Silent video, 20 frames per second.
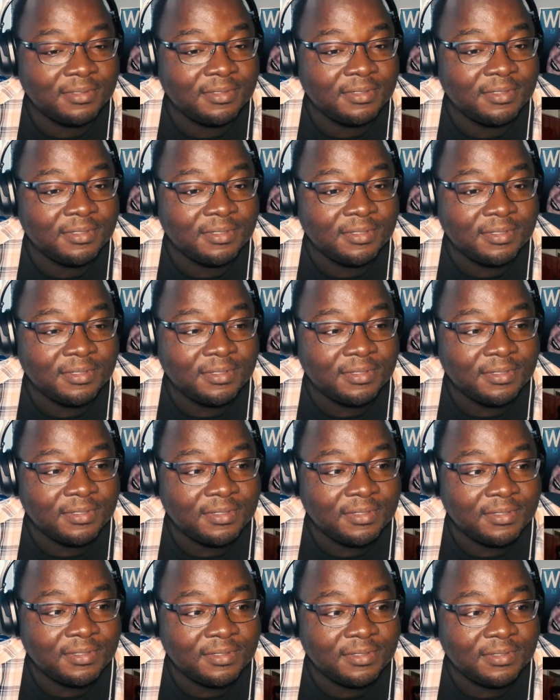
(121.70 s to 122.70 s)
felt like
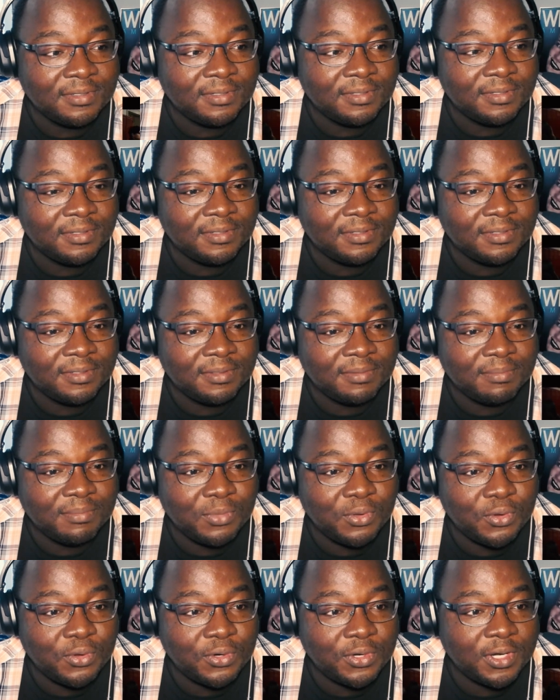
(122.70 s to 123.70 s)

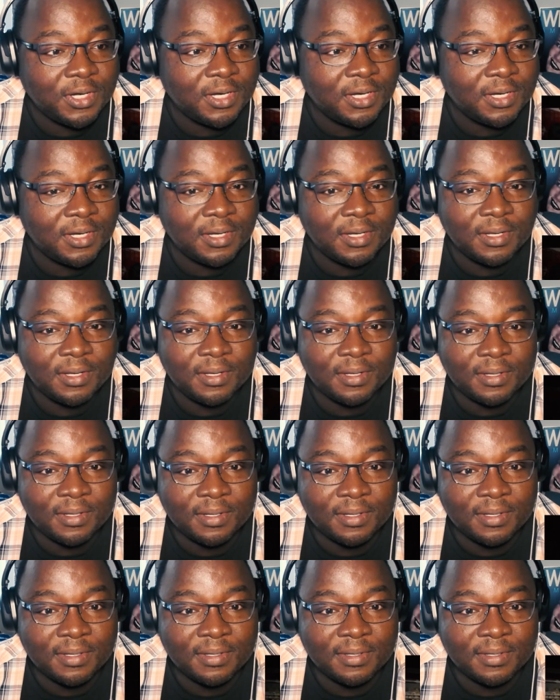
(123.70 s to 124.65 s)
nobody was there?